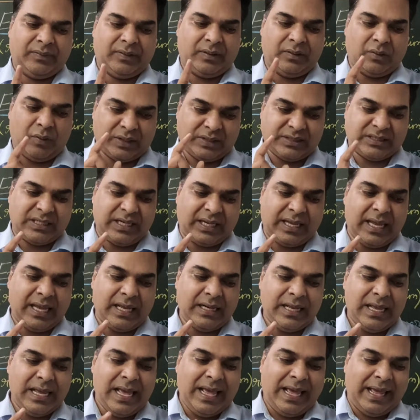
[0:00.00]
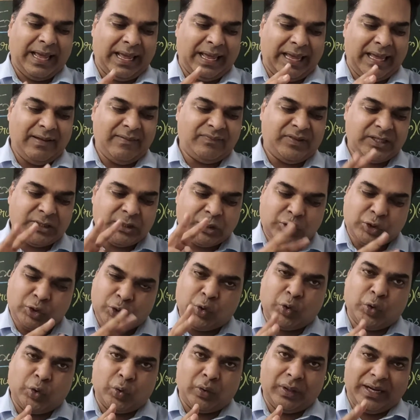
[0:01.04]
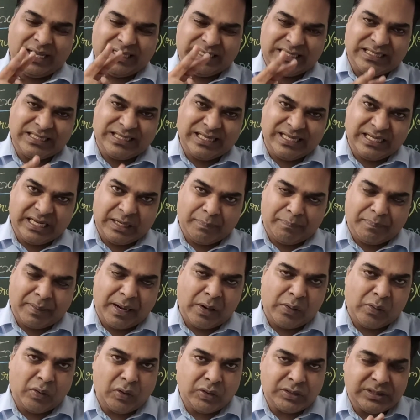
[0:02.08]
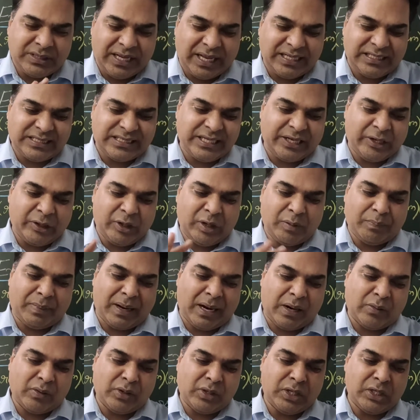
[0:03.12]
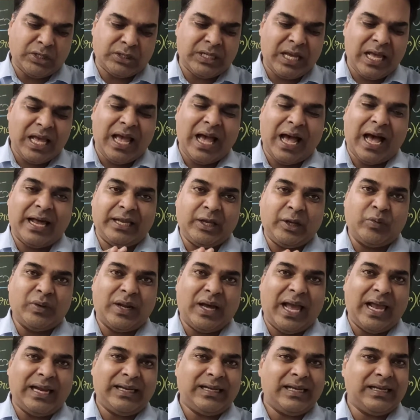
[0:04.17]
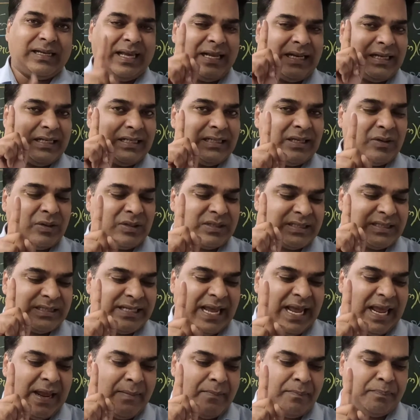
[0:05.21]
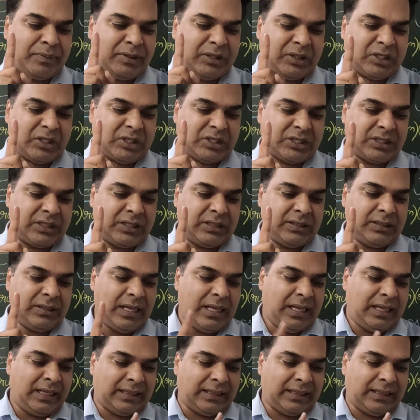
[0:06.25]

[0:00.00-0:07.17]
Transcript: Once again, if these two, legislative powers and executive powers, are united in same person,